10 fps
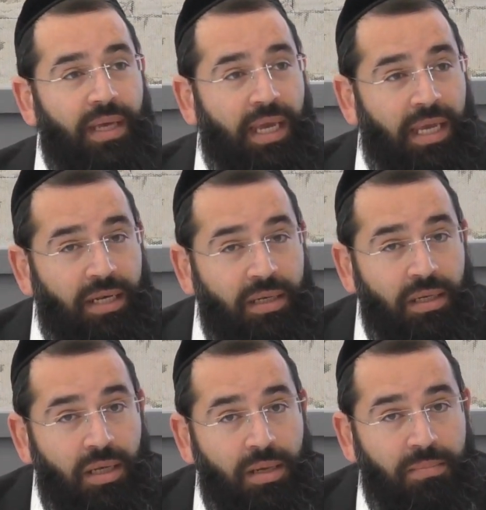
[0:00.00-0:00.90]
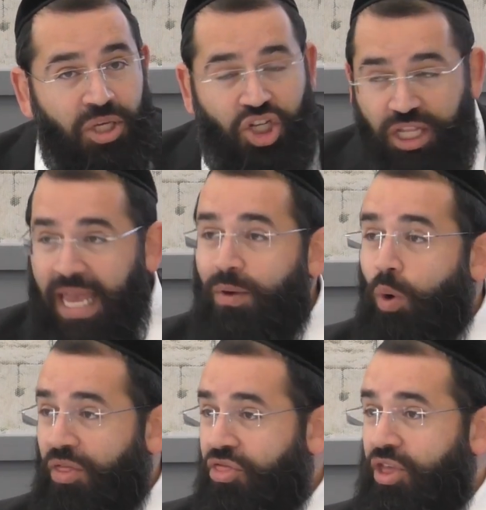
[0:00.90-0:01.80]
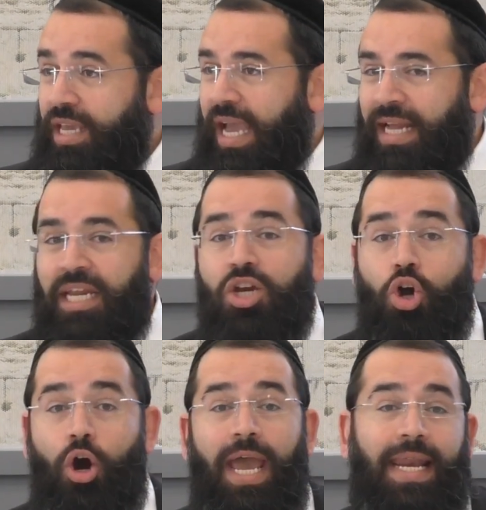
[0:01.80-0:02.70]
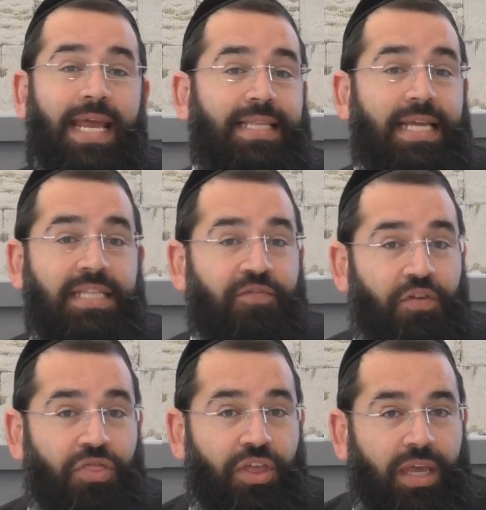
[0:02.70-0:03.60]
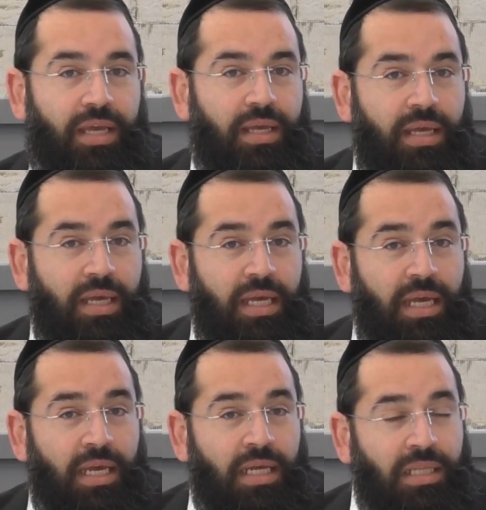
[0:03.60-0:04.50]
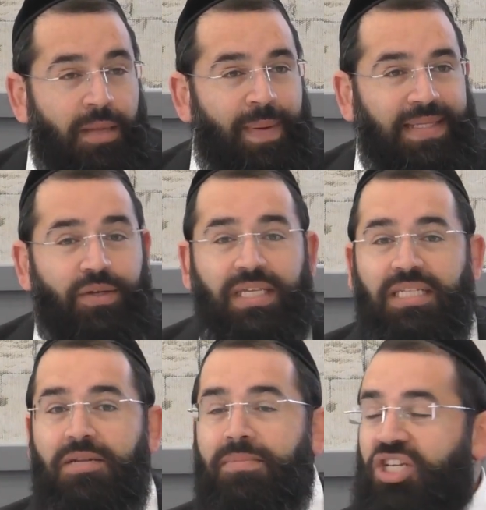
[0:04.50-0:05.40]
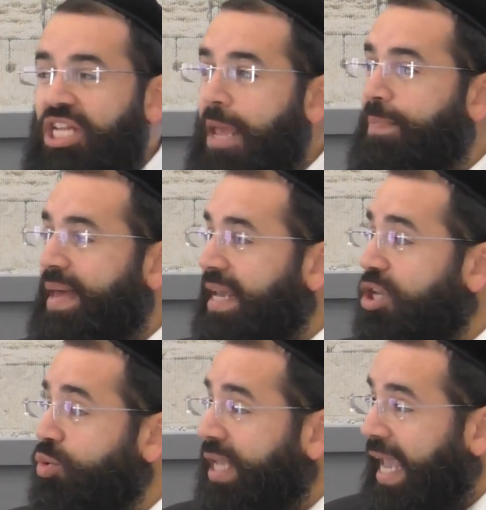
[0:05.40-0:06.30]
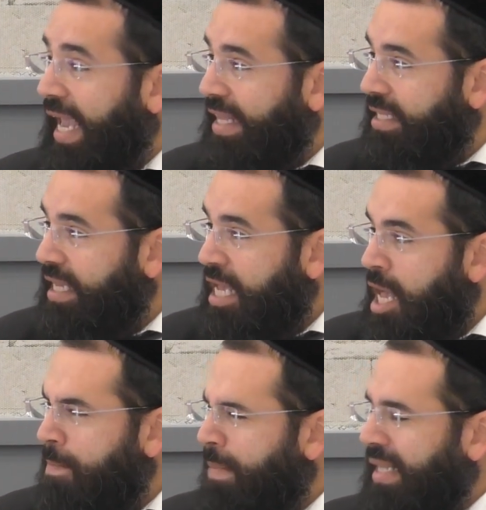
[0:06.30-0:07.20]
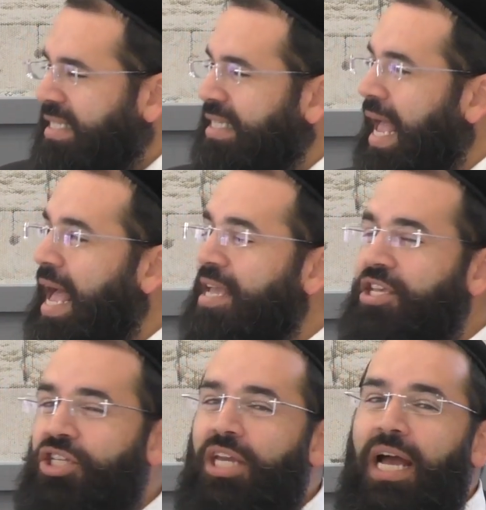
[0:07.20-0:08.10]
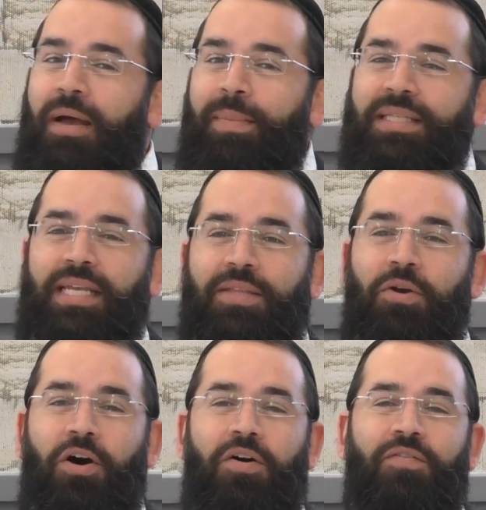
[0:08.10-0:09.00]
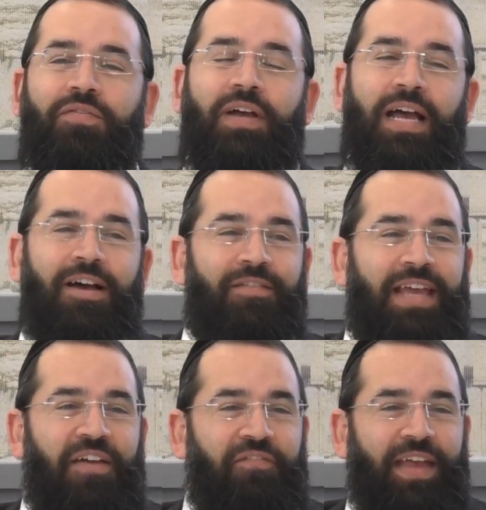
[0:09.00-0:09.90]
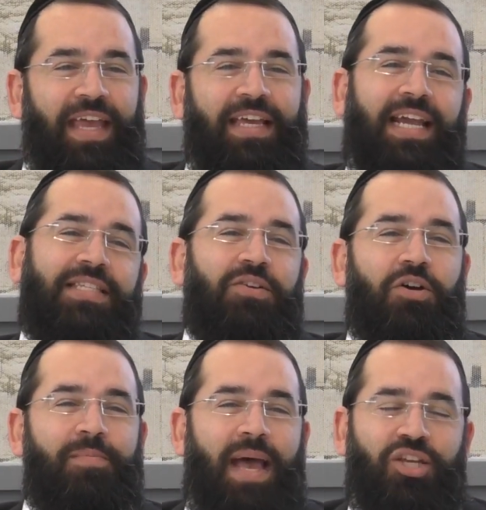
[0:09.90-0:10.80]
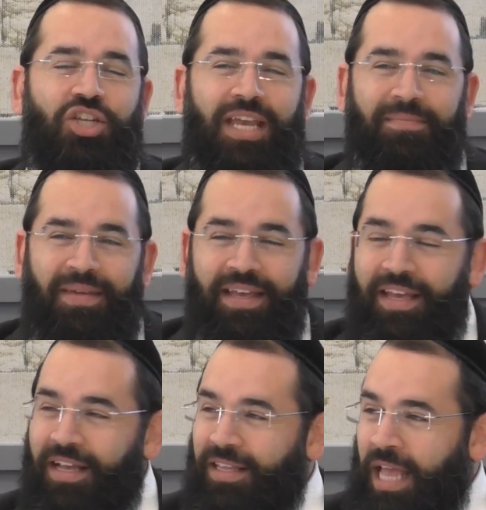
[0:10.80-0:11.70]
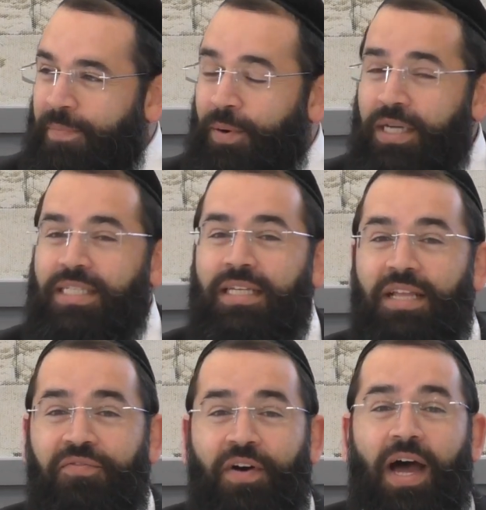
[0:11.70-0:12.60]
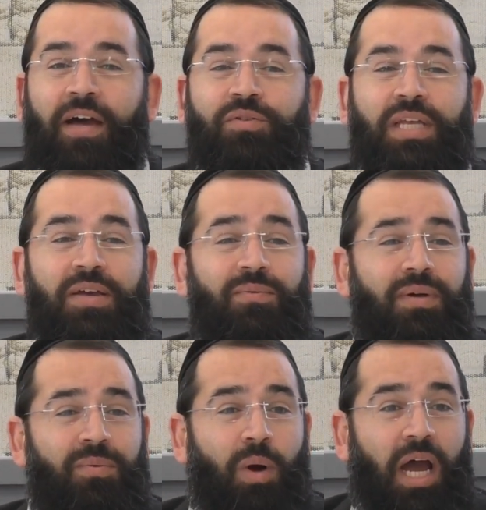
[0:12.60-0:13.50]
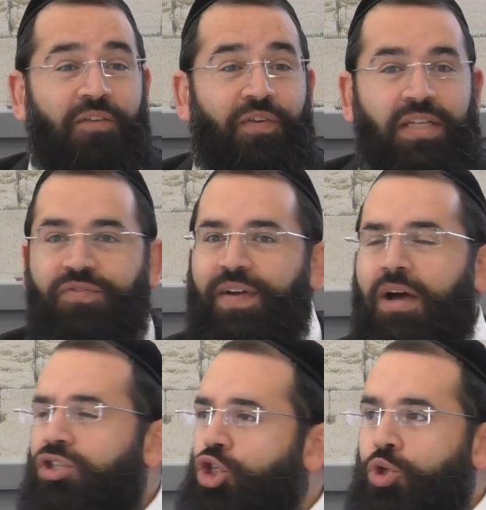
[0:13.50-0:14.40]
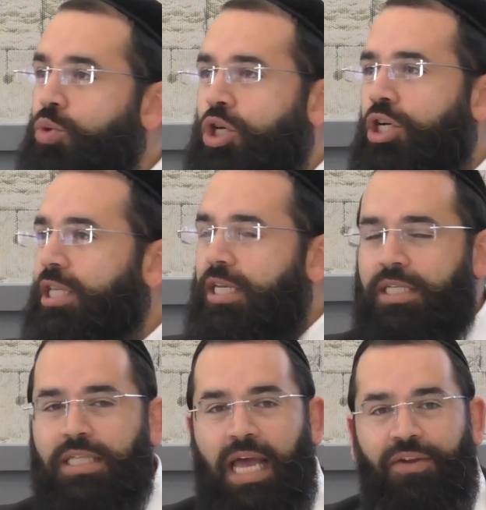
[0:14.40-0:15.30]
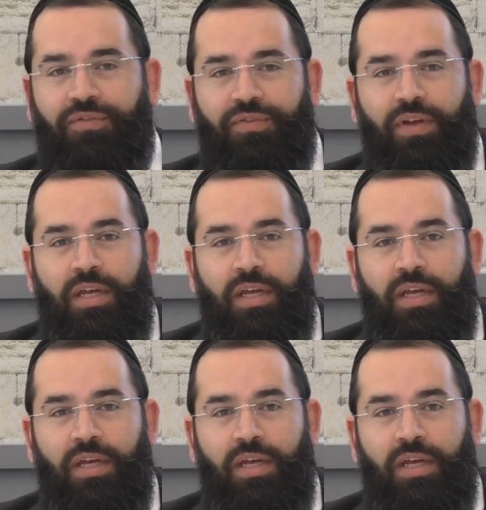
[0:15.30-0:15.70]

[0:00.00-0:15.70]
in Mishlei one thing, and in Kohelet a different thing. The pasuk says in Mishlei Perek Yudchet, Matzah isha matzatov v'yafek ratzon me'Hashem. That a person that found a wife has found true good in his life.